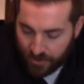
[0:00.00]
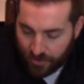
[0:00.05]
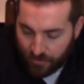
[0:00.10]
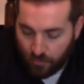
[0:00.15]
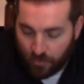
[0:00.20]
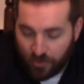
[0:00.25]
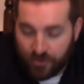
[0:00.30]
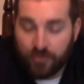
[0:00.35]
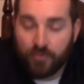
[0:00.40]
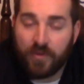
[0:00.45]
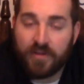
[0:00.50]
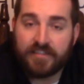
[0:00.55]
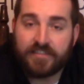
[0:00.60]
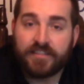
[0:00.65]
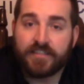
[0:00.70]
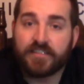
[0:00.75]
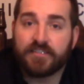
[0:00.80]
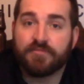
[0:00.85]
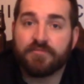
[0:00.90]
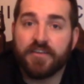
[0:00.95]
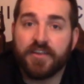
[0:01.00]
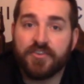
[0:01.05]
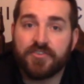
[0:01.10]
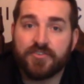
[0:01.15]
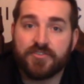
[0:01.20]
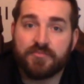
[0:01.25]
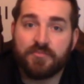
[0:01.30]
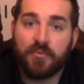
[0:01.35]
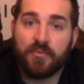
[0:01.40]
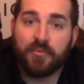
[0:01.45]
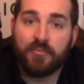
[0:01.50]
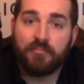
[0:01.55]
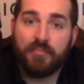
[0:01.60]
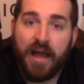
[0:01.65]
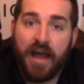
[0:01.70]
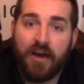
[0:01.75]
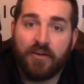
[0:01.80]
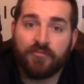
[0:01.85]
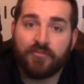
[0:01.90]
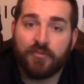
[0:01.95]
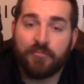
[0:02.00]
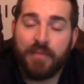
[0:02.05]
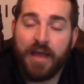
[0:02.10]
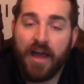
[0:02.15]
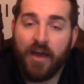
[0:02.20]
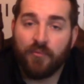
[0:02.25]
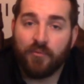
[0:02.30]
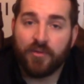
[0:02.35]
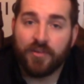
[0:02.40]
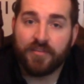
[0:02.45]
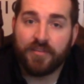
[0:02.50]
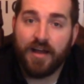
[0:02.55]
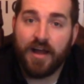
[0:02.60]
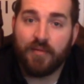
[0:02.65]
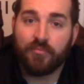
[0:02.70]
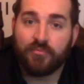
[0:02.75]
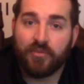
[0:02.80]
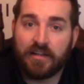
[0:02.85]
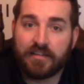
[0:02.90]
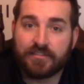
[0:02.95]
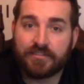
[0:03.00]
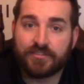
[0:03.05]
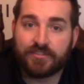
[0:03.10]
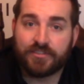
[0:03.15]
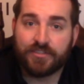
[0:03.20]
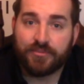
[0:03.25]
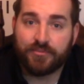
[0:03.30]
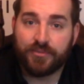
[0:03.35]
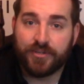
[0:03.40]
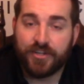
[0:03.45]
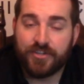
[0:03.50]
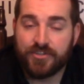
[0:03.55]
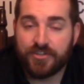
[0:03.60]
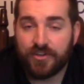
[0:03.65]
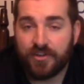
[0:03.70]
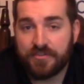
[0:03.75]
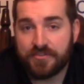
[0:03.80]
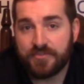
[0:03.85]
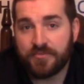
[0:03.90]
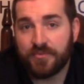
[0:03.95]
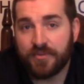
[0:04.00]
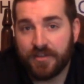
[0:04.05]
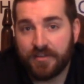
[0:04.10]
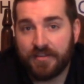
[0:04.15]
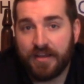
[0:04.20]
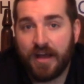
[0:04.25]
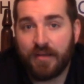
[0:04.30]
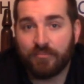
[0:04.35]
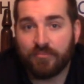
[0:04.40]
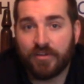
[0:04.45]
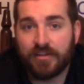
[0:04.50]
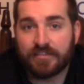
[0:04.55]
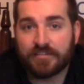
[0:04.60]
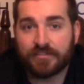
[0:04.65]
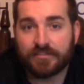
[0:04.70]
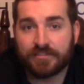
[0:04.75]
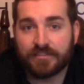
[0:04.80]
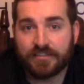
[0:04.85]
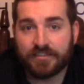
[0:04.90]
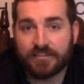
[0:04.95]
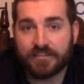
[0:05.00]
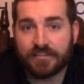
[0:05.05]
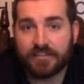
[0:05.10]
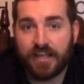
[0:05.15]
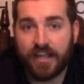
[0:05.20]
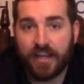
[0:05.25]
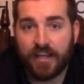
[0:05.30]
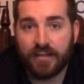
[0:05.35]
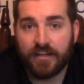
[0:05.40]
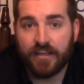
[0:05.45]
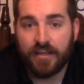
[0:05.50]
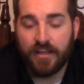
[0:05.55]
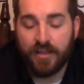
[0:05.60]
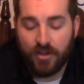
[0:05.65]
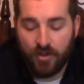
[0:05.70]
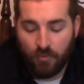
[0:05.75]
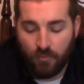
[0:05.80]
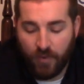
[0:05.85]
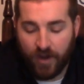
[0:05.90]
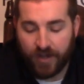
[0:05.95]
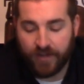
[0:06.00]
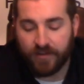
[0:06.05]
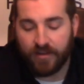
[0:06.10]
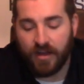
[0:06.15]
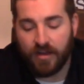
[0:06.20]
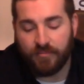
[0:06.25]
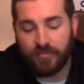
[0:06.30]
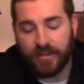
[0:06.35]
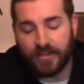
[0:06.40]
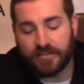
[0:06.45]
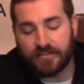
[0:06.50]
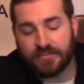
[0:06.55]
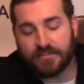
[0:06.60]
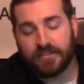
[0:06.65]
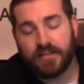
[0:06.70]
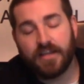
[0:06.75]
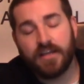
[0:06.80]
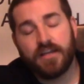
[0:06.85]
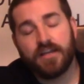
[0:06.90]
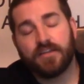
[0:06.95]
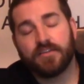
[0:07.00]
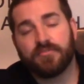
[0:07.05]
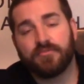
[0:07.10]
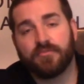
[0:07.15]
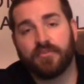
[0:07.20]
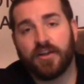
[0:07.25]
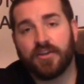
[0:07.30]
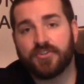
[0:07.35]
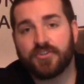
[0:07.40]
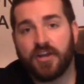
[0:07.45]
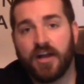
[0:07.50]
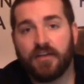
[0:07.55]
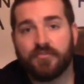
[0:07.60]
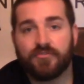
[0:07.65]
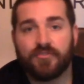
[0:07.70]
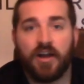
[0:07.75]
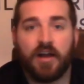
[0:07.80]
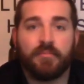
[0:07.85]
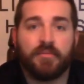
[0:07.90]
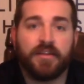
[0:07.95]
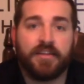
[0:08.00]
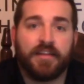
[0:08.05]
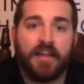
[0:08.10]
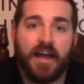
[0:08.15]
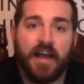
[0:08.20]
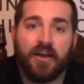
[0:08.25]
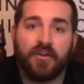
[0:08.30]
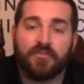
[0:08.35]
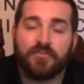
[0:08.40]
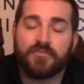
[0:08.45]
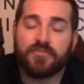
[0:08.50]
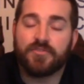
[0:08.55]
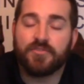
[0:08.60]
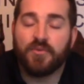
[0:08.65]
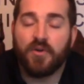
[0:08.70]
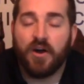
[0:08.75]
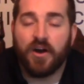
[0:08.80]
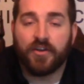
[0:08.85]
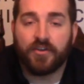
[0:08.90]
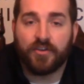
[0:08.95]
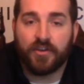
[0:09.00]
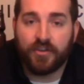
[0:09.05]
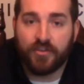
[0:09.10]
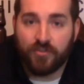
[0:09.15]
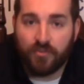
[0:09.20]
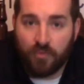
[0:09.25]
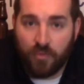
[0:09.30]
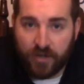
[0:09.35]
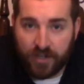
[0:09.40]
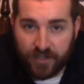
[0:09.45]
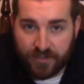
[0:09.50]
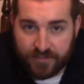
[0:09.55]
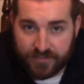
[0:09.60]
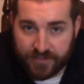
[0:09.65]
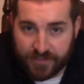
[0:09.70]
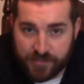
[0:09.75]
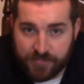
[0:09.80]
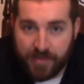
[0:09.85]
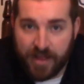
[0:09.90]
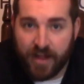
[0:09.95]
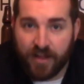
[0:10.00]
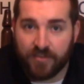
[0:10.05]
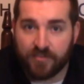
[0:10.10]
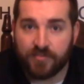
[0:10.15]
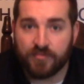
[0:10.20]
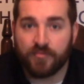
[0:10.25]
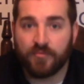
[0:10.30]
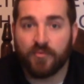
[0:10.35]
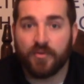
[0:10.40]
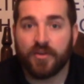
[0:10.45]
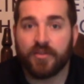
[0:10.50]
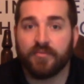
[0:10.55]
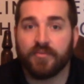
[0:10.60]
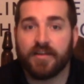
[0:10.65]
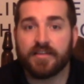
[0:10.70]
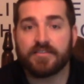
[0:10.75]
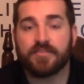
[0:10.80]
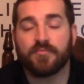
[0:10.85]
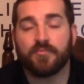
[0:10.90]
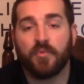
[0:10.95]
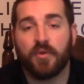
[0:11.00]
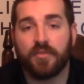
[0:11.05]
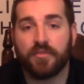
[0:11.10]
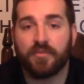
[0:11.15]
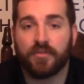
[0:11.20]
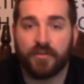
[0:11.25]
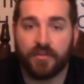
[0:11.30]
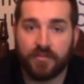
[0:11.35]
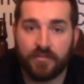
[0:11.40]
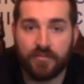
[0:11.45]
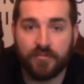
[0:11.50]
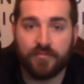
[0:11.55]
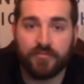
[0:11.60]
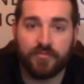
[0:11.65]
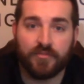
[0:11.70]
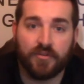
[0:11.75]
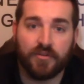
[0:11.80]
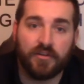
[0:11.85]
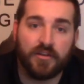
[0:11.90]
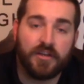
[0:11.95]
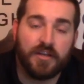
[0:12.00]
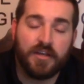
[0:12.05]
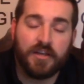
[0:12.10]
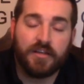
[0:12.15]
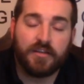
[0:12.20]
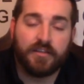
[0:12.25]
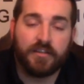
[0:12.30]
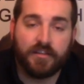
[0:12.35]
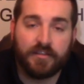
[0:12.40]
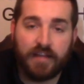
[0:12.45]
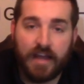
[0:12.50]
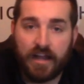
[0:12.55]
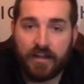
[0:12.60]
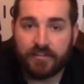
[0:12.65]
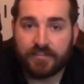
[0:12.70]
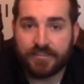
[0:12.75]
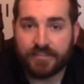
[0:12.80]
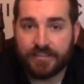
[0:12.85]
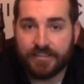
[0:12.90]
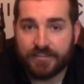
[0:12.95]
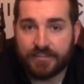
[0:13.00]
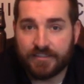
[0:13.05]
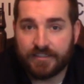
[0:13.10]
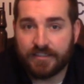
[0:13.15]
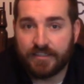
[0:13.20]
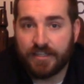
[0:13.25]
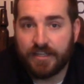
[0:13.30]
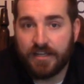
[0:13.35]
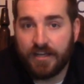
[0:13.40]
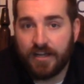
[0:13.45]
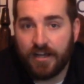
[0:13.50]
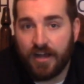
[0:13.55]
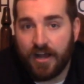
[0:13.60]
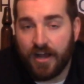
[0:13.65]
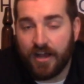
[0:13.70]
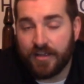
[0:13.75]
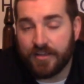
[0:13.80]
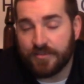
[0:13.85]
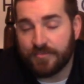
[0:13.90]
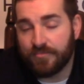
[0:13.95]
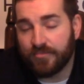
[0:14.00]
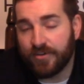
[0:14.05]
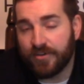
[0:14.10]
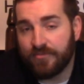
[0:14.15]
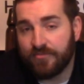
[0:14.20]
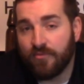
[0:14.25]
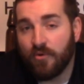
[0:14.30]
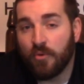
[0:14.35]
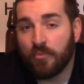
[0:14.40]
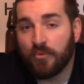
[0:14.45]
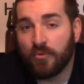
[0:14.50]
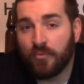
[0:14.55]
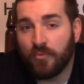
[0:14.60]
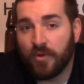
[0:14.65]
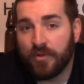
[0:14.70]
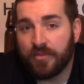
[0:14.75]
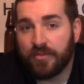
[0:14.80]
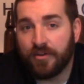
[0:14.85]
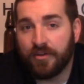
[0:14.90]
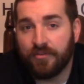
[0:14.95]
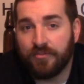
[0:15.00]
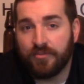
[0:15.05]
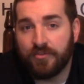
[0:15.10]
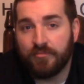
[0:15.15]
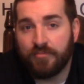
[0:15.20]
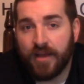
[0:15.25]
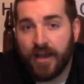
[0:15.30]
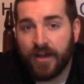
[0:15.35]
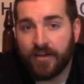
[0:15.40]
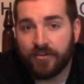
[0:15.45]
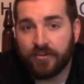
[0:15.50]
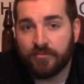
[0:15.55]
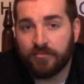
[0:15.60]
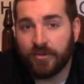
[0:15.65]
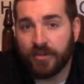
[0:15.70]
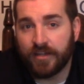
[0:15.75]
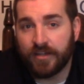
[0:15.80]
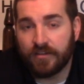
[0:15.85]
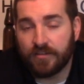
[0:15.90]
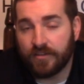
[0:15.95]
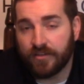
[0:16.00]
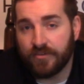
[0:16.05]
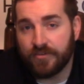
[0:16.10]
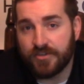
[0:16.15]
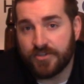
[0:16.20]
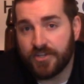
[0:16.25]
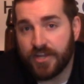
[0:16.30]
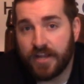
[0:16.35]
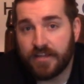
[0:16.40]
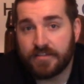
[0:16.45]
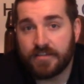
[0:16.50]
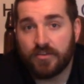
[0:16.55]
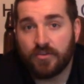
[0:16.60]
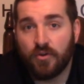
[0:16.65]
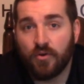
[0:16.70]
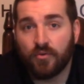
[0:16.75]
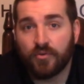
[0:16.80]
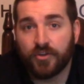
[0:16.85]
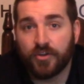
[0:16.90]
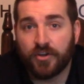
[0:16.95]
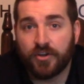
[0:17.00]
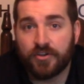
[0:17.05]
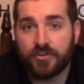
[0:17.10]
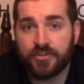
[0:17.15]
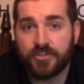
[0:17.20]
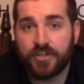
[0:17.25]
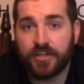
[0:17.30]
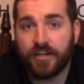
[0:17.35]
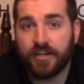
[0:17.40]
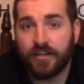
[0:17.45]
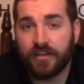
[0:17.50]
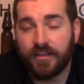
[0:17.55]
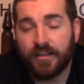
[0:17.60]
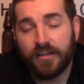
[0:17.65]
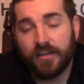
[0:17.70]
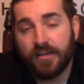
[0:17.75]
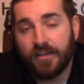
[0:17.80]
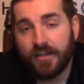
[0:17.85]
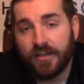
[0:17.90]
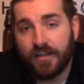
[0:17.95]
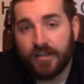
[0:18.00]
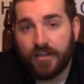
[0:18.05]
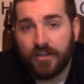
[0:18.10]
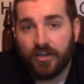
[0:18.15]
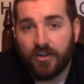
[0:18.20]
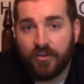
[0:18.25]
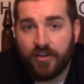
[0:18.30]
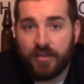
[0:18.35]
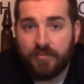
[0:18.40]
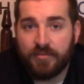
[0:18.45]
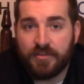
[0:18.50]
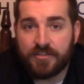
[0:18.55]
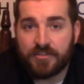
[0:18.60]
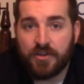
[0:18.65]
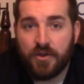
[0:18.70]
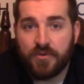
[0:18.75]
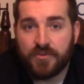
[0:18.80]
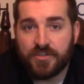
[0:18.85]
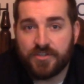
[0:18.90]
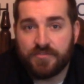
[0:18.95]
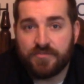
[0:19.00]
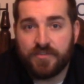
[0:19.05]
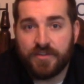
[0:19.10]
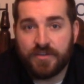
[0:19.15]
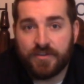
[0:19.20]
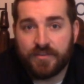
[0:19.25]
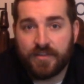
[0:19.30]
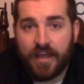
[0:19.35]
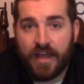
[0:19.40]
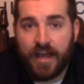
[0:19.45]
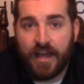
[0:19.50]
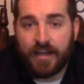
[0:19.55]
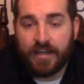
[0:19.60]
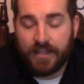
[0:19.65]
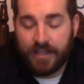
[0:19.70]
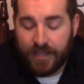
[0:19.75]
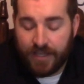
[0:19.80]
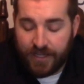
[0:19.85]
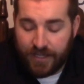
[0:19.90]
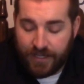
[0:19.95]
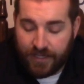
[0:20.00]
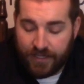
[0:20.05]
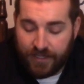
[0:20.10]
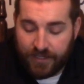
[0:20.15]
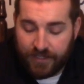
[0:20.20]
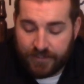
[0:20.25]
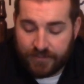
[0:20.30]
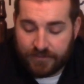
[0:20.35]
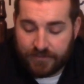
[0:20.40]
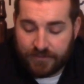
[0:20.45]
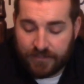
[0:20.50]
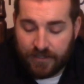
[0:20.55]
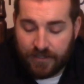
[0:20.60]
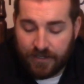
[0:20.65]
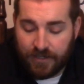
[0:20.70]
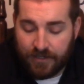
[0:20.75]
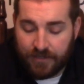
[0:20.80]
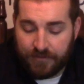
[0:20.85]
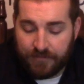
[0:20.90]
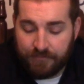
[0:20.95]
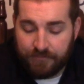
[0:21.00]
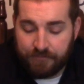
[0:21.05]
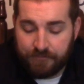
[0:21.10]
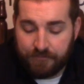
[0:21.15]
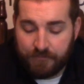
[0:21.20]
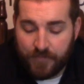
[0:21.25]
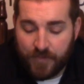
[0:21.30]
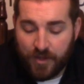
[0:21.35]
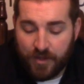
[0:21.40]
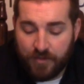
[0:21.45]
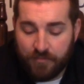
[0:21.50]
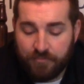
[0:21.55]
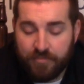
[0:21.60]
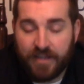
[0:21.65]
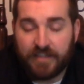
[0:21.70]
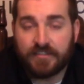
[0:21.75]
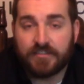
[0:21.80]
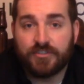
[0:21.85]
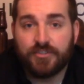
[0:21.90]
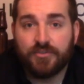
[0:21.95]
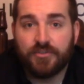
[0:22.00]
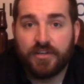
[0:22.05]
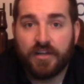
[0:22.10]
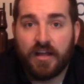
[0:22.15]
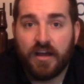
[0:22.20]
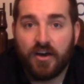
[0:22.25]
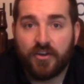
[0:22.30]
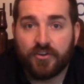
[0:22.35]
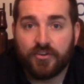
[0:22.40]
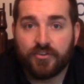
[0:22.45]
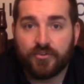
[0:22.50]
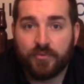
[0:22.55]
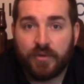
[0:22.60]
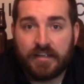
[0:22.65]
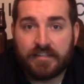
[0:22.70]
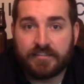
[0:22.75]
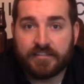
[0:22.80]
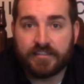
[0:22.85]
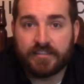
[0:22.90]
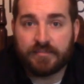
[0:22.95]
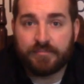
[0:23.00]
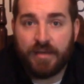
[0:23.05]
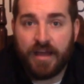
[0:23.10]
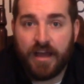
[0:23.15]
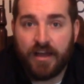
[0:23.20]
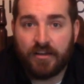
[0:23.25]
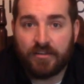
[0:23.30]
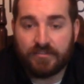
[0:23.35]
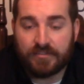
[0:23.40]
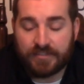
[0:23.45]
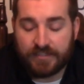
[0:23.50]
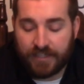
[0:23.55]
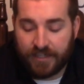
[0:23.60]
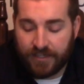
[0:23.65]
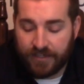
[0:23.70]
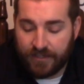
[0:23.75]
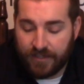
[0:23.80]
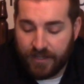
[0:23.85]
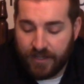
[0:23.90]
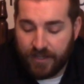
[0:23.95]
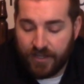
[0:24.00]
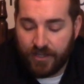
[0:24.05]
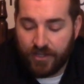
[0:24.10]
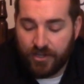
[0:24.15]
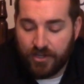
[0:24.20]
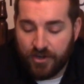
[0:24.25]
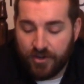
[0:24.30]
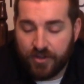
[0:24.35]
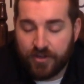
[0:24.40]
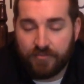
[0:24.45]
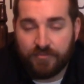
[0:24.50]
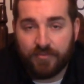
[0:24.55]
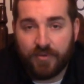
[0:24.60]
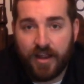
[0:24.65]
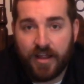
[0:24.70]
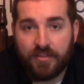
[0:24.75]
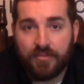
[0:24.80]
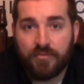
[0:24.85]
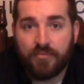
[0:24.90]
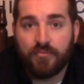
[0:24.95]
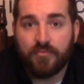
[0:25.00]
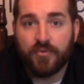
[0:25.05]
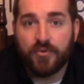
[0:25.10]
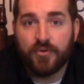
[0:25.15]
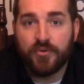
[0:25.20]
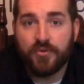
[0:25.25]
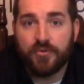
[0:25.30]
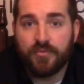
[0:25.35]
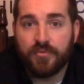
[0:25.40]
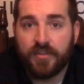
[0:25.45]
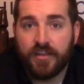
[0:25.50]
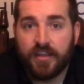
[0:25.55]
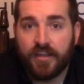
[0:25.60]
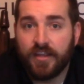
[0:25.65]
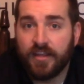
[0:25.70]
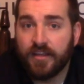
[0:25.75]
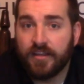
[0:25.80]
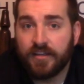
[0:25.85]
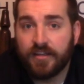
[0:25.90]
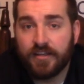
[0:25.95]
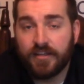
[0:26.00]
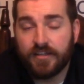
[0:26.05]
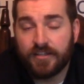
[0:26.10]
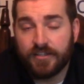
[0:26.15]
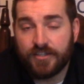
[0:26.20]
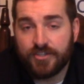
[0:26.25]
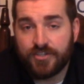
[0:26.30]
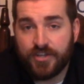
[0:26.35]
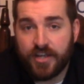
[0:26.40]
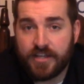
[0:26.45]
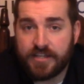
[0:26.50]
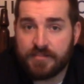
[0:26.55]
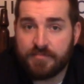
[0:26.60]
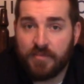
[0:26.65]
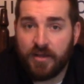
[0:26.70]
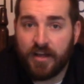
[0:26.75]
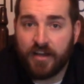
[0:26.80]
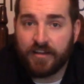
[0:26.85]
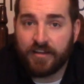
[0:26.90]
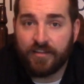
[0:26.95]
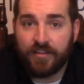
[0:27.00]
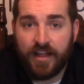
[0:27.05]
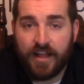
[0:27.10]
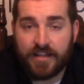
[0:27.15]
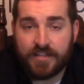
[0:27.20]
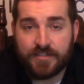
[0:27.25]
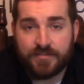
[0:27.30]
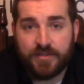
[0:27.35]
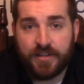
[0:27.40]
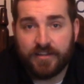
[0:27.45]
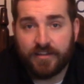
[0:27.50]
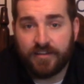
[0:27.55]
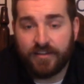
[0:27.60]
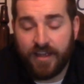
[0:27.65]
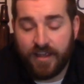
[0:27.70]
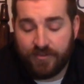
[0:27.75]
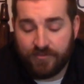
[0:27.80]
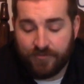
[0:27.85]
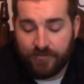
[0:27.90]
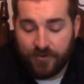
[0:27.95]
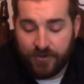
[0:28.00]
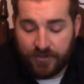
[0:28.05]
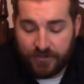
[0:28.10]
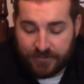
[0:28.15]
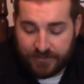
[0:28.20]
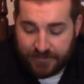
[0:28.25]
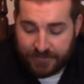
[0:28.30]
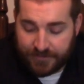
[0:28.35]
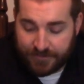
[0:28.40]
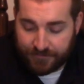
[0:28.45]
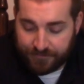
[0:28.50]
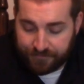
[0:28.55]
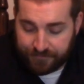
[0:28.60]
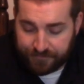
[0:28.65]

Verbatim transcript: 126 features pound for pound one of the top wrestlers in the region, also one of the top wrestlers in the state, Wade Cummings, fresh off dropping down to 126 pounds from where he wrestled 132 for the entire season. Uh, he's preformed a 132 pounder, but he you know he's chasing Golden Hershey, and he you know him and his coaches feel that he is uh, best suited at 126 pounds, and you know he ran through the Ches-Mont last week to take first